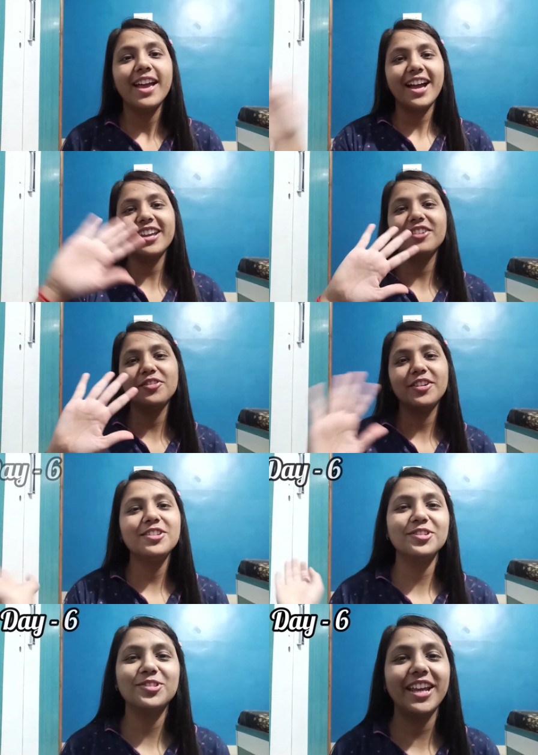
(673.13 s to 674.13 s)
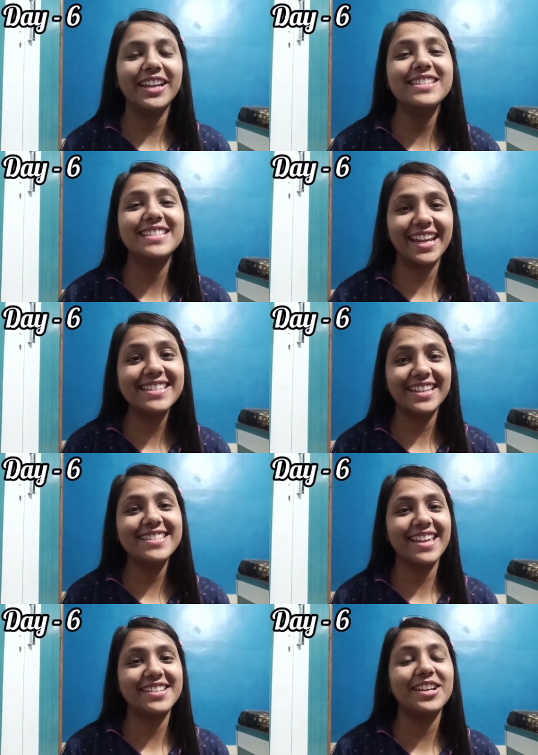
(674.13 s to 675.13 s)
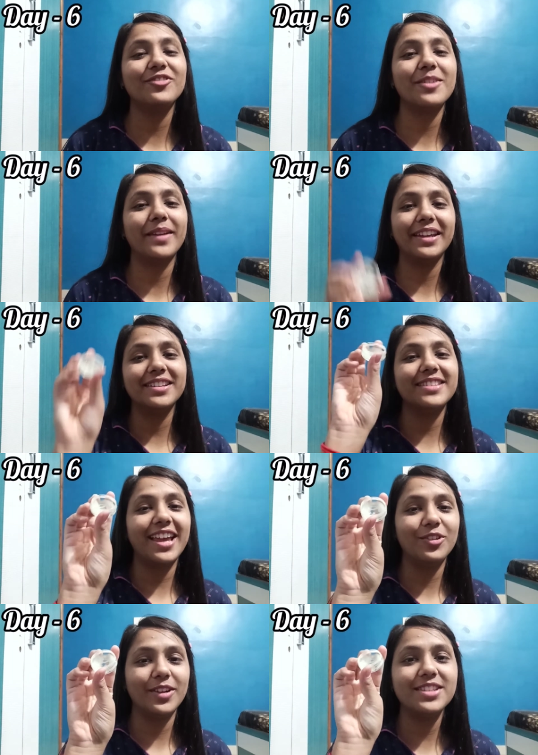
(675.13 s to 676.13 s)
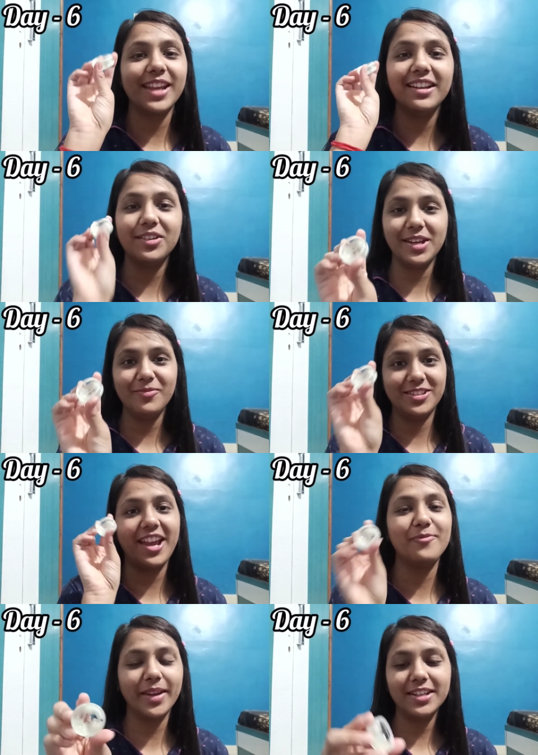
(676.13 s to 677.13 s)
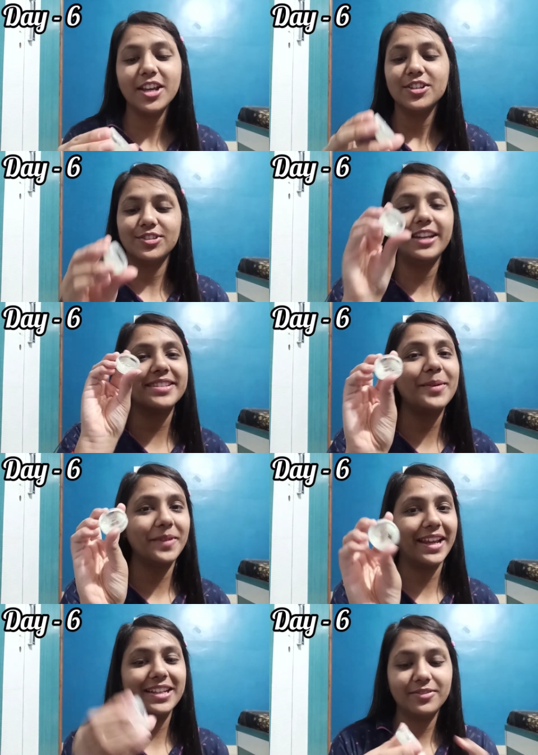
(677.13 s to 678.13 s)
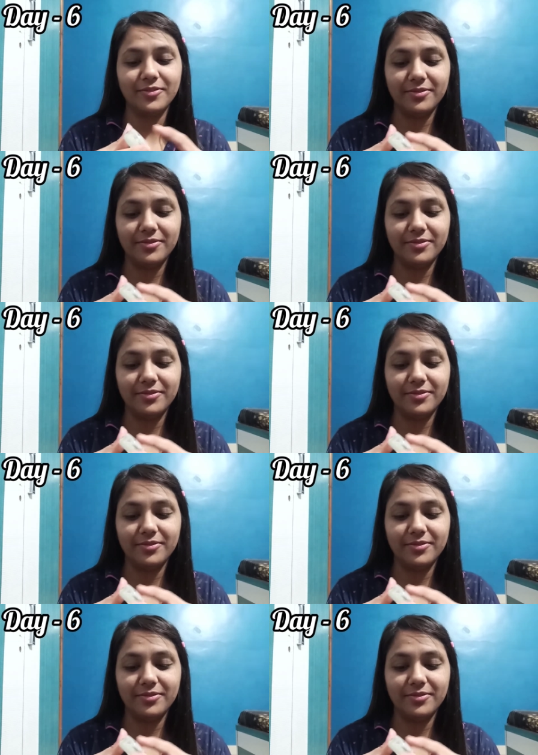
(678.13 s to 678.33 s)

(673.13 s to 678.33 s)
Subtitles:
Hi everyone, so today is day 6, Saturday, of applying this aloe vera gel cream which I have made. So let's apply it.